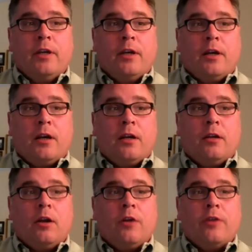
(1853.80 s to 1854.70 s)

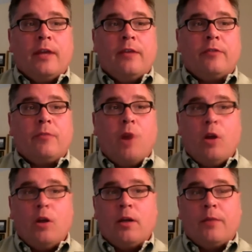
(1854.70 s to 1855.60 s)
large and
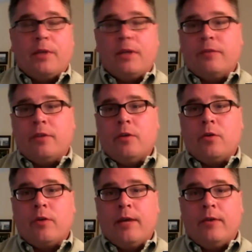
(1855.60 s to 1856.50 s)
small companies to go
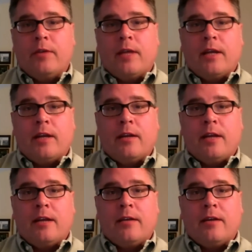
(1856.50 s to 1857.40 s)
around
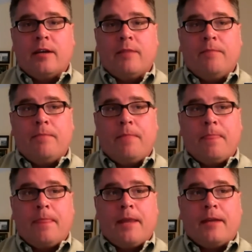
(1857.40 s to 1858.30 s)

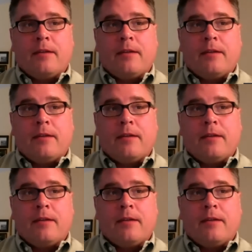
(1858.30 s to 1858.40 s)
that